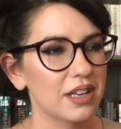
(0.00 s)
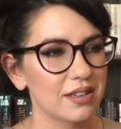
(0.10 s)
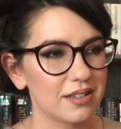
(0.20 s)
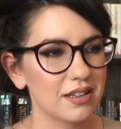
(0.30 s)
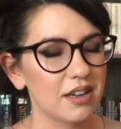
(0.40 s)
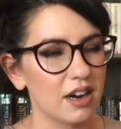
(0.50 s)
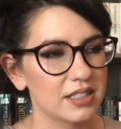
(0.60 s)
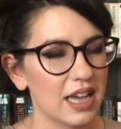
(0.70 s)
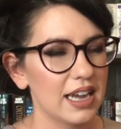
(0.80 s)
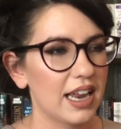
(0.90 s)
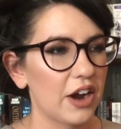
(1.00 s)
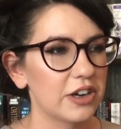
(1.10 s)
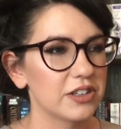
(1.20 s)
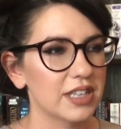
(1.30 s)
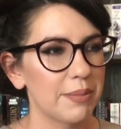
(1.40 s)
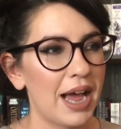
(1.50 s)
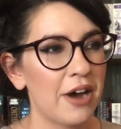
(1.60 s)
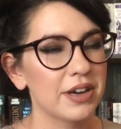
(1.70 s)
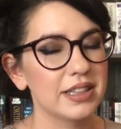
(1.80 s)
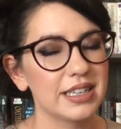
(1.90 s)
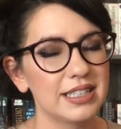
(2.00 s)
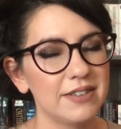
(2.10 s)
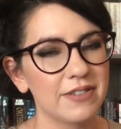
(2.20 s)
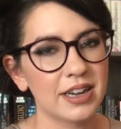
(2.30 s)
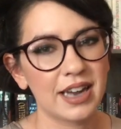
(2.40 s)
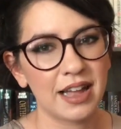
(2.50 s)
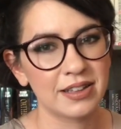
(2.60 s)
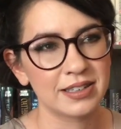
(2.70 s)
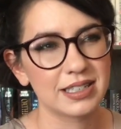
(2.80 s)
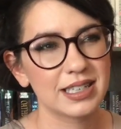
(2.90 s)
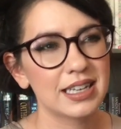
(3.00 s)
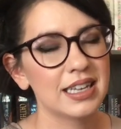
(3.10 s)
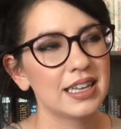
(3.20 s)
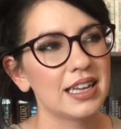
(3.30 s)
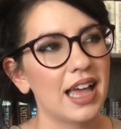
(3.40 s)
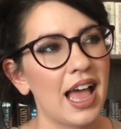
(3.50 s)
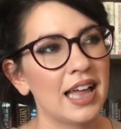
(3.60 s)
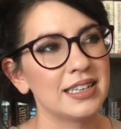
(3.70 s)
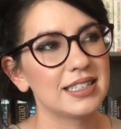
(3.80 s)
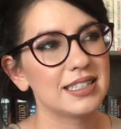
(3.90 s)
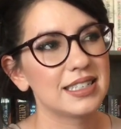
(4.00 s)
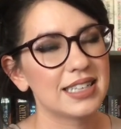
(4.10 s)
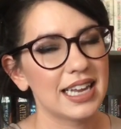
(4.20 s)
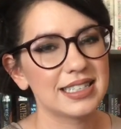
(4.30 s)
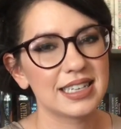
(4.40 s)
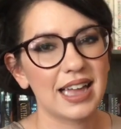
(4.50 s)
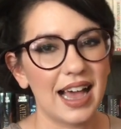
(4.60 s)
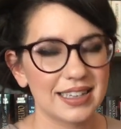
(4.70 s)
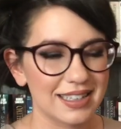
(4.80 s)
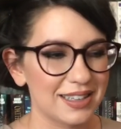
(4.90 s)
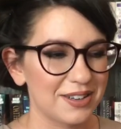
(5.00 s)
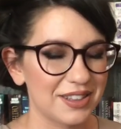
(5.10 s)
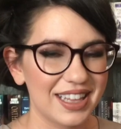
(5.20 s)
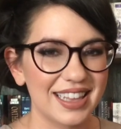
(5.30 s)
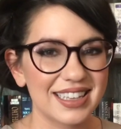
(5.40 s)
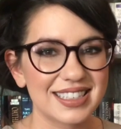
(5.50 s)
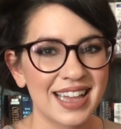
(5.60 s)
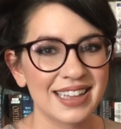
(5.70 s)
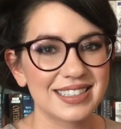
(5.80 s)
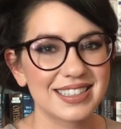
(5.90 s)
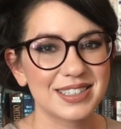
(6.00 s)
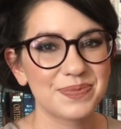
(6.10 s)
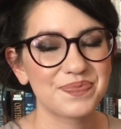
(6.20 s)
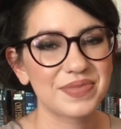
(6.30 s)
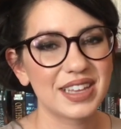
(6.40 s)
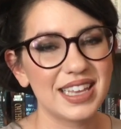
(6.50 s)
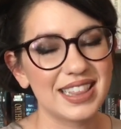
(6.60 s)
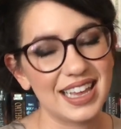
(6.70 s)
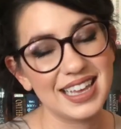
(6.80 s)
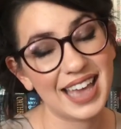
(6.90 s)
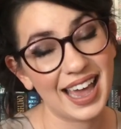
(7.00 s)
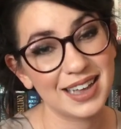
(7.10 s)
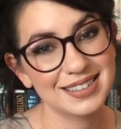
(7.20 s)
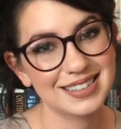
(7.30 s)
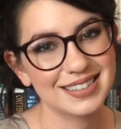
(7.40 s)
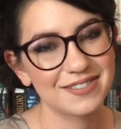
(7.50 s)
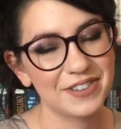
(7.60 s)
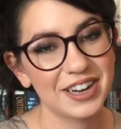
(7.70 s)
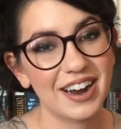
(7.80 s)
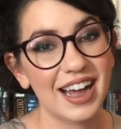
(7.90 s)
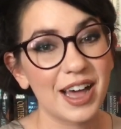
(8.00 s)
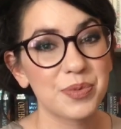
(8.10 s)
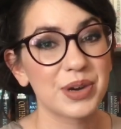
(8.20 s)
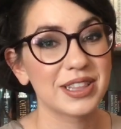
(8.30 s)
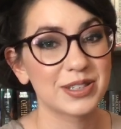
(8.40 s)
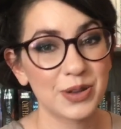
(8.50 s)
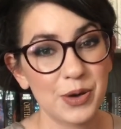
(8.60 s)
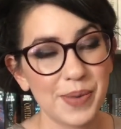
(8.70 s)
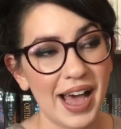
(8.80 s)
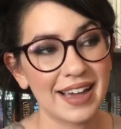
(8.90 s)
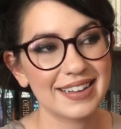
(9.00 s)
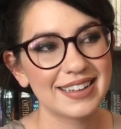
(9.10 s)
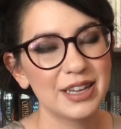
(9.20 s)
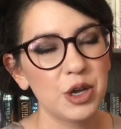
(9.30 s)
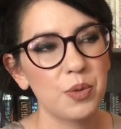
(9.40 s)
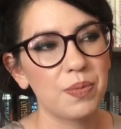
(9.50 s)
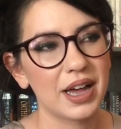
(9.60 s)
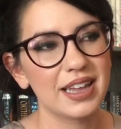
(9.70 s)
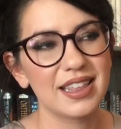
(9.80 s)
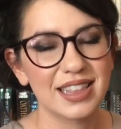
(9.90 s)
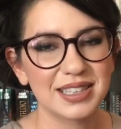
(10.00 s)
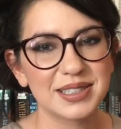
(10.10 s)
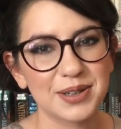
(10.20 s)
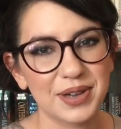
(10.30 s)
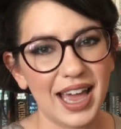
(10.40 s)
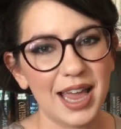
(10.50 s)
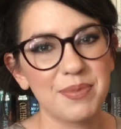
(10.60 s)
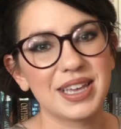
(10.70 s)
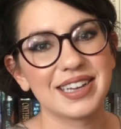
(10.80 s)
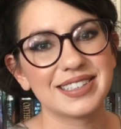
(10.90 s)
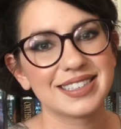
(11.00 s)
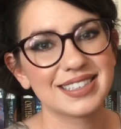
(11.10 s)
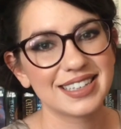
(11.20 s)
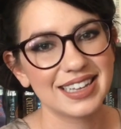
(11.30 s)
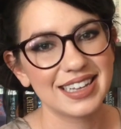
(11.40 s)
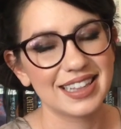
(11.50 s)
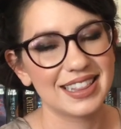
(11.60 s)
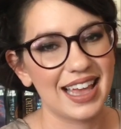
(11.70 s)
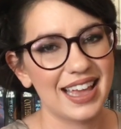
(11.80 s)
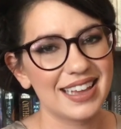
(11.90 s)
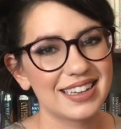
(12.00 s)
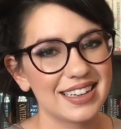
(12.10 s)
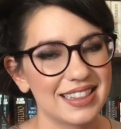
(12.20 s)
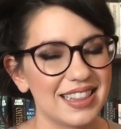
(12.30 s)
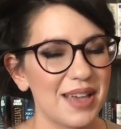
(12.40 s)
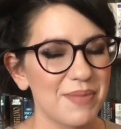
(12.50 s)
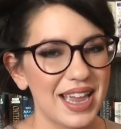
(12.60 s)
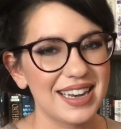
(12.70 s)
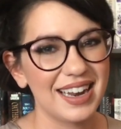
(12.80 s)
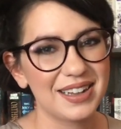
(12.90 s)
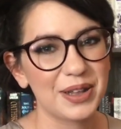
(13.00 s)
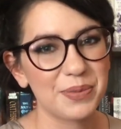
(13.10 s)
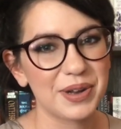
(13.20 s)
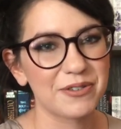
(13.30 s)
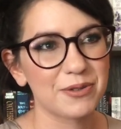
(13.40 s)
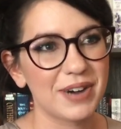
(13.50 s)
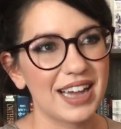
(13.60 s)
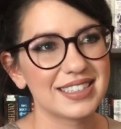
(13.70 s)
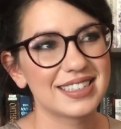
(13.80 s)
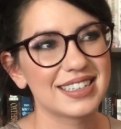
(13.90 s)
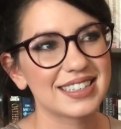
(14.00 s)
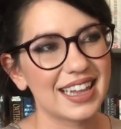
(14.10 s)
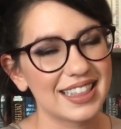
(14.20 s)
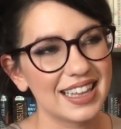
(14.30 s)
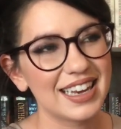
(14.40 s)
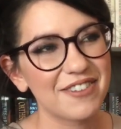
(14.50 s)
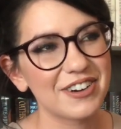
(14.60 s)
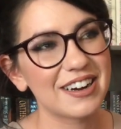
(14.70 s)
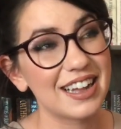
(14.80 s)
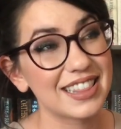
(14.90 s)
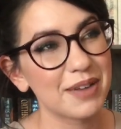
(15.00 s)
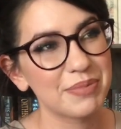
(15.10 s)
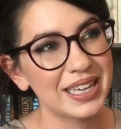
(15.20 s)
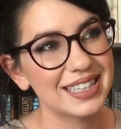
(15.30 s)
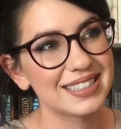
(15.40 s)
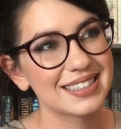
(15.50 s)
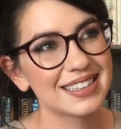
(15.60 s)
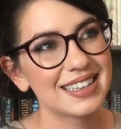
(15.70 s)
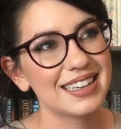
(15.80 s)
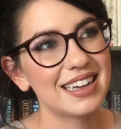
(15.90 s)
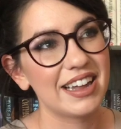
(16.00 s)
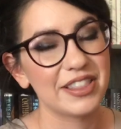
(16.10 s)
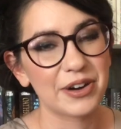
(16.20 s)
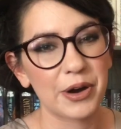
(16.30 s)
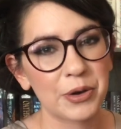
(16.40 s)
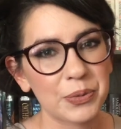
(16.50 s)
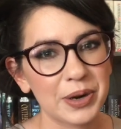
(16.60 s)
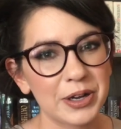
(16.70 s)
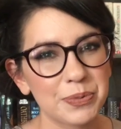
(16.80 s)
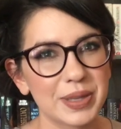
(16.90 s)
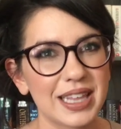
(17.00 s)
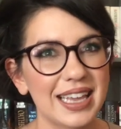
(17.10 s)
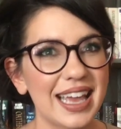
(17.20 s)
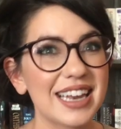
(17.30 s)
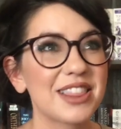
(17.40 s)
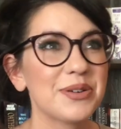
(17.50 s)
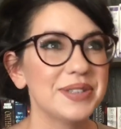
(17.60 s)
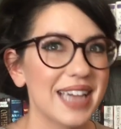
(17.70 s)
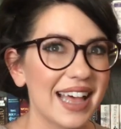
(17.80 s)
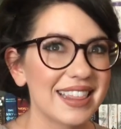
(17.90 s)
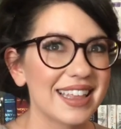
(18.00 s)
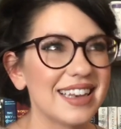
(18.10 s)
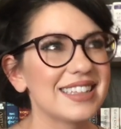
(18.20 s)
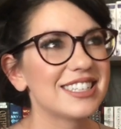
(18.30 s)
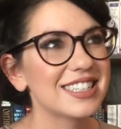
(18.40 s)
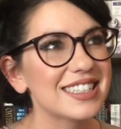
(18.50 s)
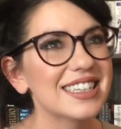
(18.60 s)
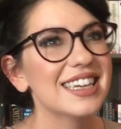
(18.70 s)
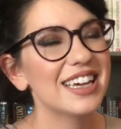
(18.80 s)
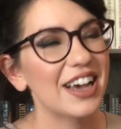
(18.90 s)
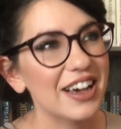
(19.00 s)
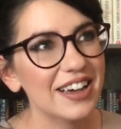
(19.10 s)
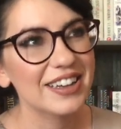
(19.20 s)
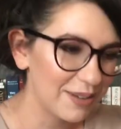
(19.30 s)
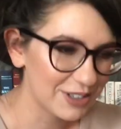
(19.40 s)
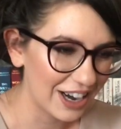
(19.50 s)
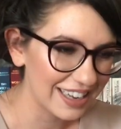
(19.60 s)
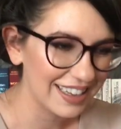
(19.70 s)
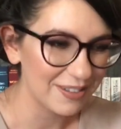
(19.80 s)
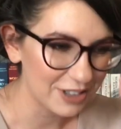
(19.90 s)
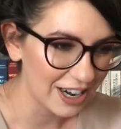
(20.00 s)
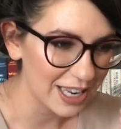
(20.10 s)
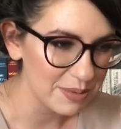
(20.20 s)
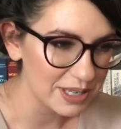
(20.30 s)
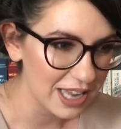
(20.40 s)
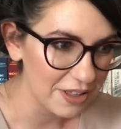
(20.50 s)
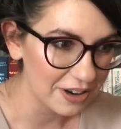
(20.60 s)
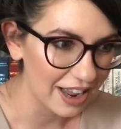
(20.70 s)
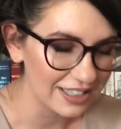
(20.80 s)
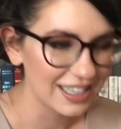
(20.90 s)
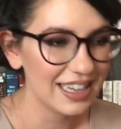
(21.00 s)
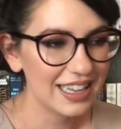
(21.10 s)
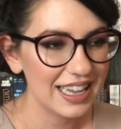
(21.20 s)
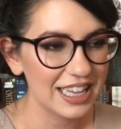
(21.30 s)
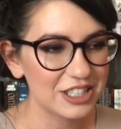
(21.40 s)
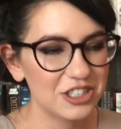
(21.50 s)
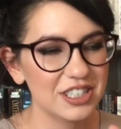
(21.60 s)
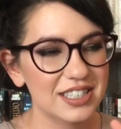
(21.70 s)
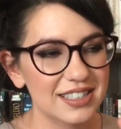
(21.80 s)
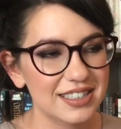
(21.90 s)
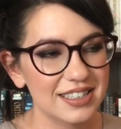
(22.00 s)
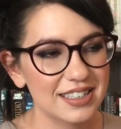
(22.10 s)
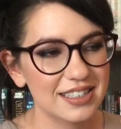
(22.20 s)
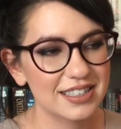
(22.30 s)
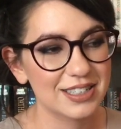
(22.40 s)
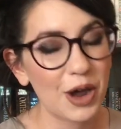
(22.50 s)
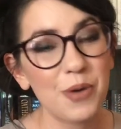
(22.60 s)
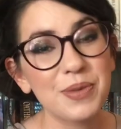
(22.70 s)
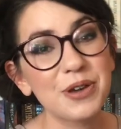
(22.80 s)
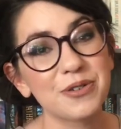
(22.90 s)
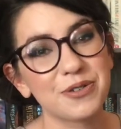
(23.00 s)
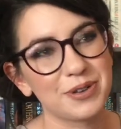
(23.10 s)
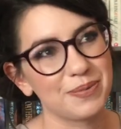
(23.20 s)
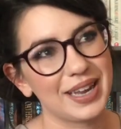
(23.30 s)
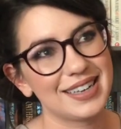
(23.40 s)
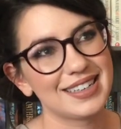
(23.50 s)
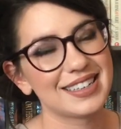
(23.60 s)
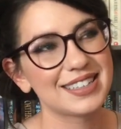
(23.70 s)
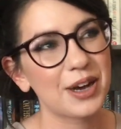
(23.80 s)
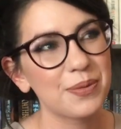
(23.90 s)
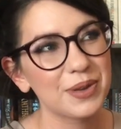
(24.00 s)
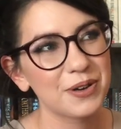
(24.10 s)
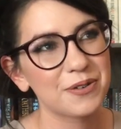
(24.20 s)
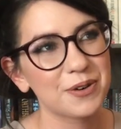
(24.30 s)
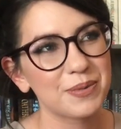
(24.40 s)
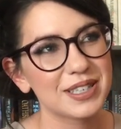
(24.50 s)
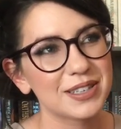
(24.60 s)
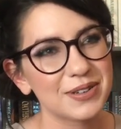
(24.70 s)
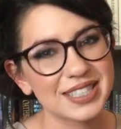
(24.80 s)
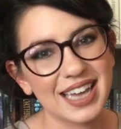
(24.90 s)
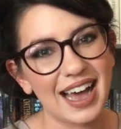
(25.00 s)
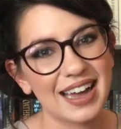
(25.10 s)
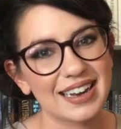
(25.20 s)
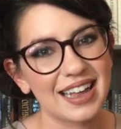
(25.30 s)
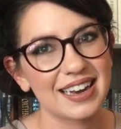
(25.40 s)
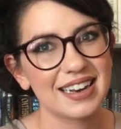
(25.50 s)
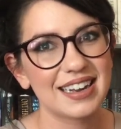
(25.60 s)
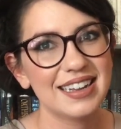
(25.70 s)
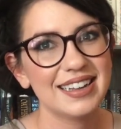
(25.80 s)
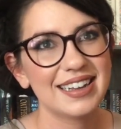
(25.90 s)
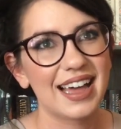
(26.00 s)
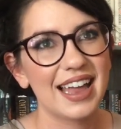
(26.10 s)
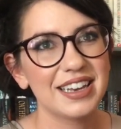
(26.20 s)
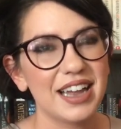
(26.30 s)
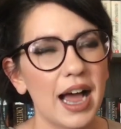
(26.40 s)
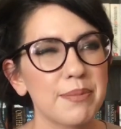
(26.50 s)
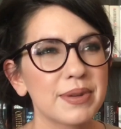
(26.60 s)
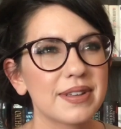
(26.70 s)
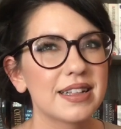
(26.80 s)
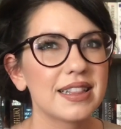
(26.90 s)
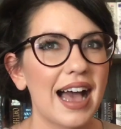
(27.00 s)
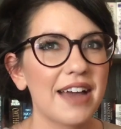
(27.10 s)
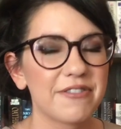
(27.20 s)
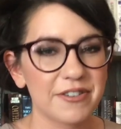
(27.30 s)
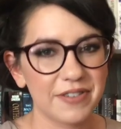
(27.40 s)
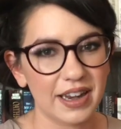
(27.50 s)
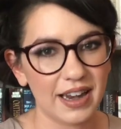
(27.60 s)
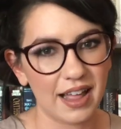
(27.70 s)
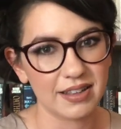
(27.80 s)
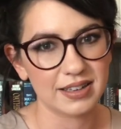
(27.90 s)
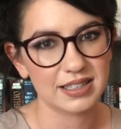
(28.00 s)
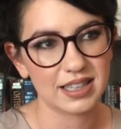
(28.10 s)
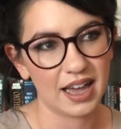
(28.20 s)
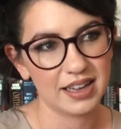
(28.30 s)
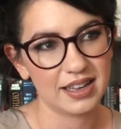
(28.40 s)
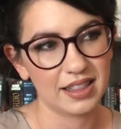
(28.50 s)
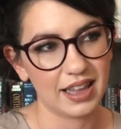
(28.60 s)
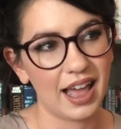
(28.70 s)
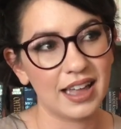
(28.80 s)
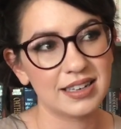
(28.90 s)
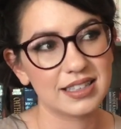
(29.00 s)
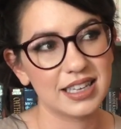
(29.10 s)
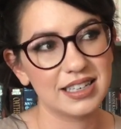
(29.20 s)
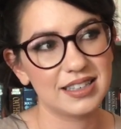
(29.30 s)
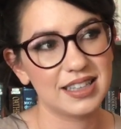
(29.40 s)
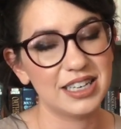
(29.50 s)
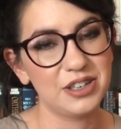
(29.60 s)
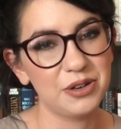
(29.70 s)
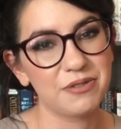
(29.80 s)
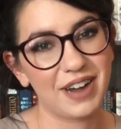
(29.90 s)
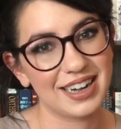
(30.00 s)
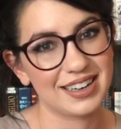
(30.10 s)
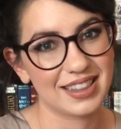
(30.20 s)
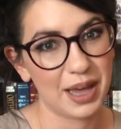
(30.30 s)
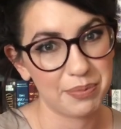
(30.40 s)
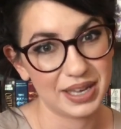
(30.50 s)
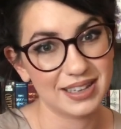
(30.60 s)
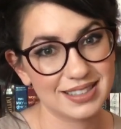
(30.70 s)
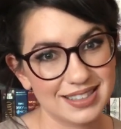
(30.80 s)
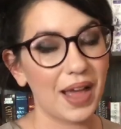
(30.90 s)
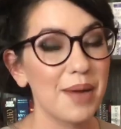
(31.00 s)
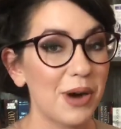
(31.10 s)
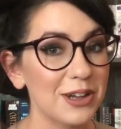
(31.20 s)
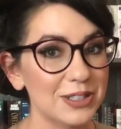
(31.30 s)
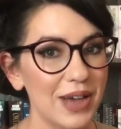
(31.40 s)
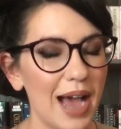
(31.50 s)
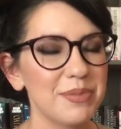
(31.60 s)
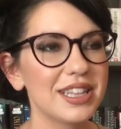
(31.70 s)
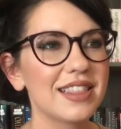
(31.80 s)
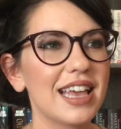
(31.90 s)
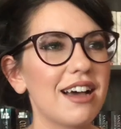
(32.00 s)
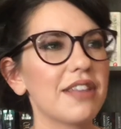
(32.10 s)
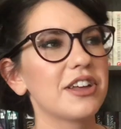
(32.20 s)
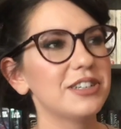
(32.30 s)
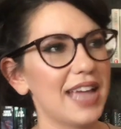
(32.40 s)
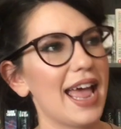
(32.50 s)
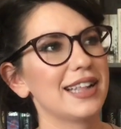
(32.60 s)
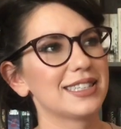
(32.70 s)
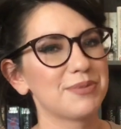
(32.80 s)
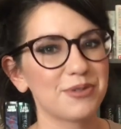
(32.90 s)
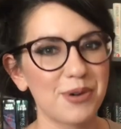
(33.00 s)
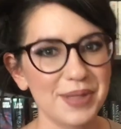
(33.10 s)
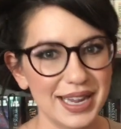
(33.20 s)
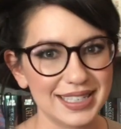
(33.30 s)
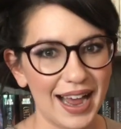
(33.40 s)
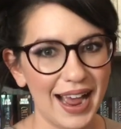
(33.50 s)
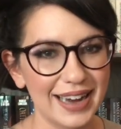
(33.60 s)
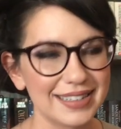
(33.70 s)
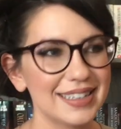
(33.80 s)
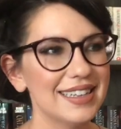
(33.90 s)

and our side characters come out and they see vin and Elend, and Sazed has a little thing that says that he can't figure out how to bring the soul back but he thinks it's okay because they they may need a little bit of a rest. It's like they never got that peace in their own world, but they get it through death, and it's just huh, I'm trying to I'm trying to keep it together, guys. It's just so beautiful to me. It's so beautiful, but so sad, and and I'm glad for Vin and Elend that in the end they they do find that peace. I'm also happy that they got their dance before they died.